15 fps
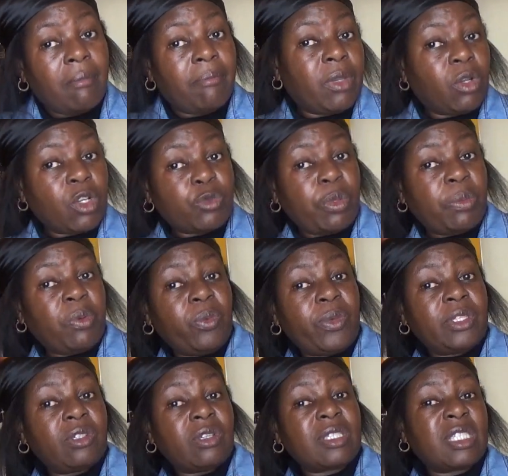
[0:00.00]
because people
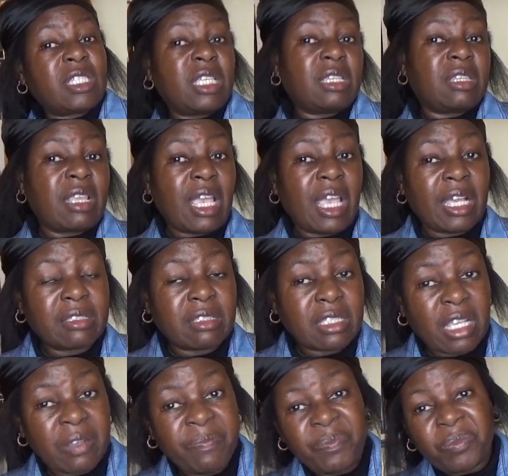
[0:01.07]
will just sit there and
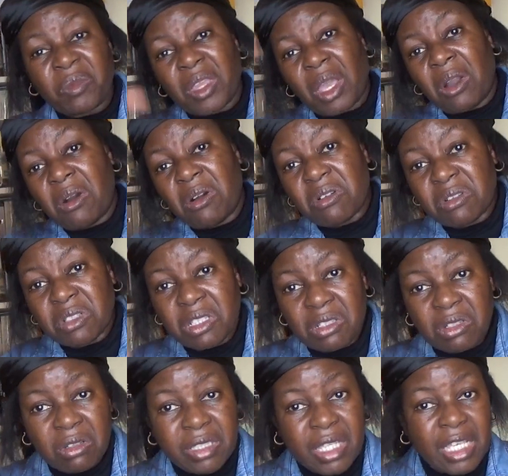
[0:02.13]
say, oh, you
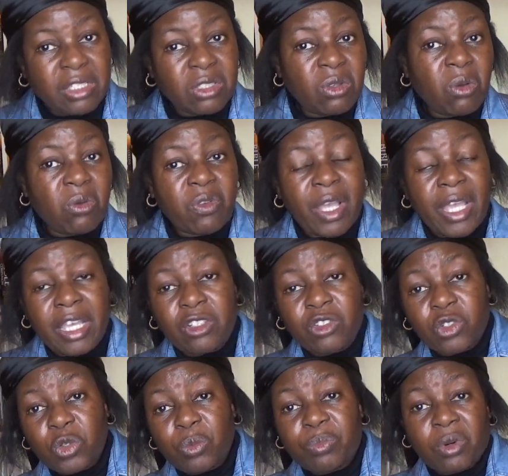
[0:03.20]
know, there's no
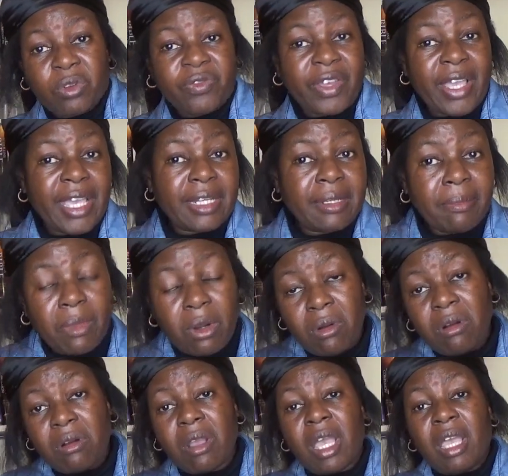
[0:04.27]
true prophet
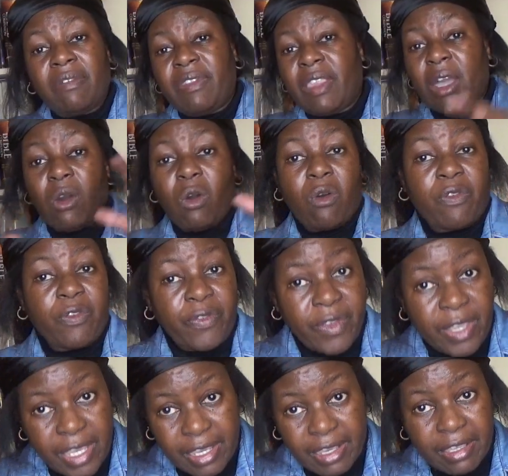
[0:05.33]
anymore. They're all
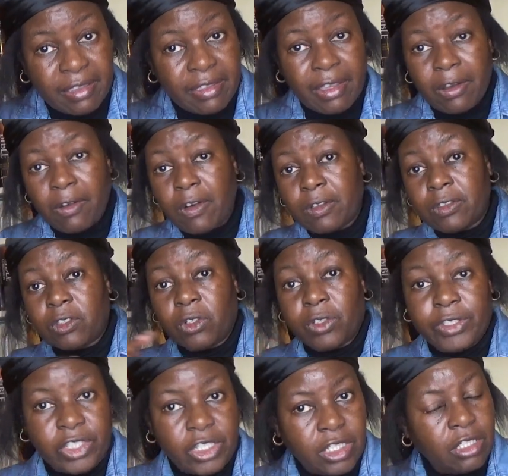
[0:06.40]
fake. They're all
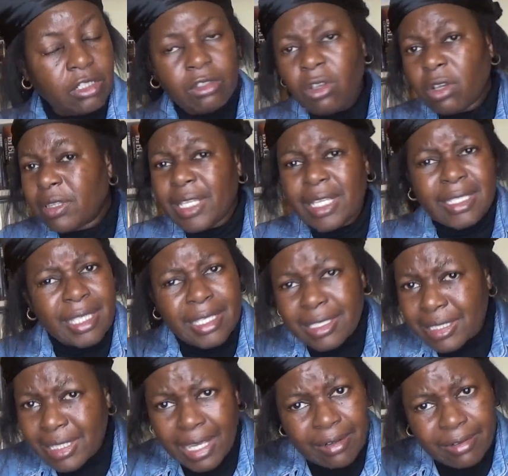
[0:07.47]
dodgy. Not
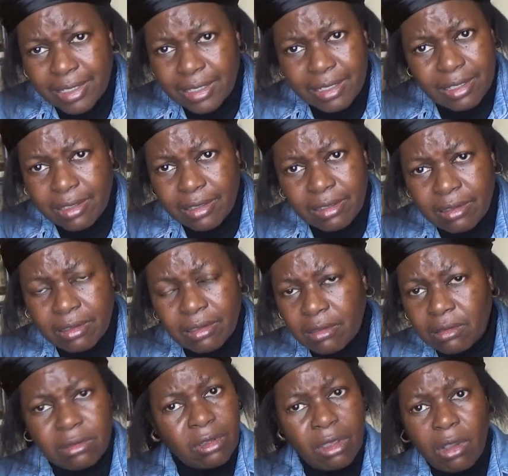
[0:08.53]
necessarily.
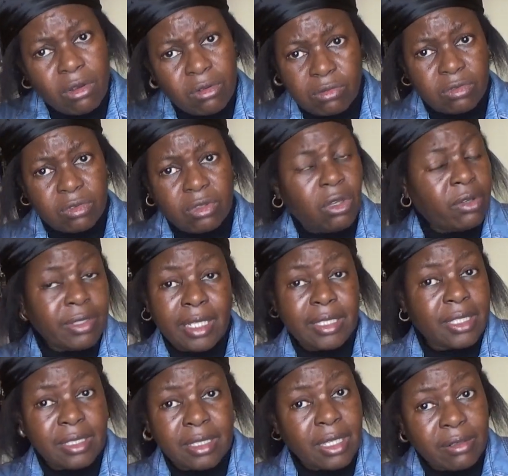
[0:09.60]
No, not
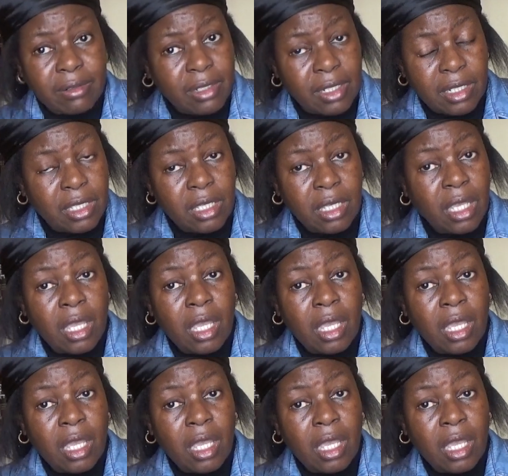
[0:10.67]
necessarily.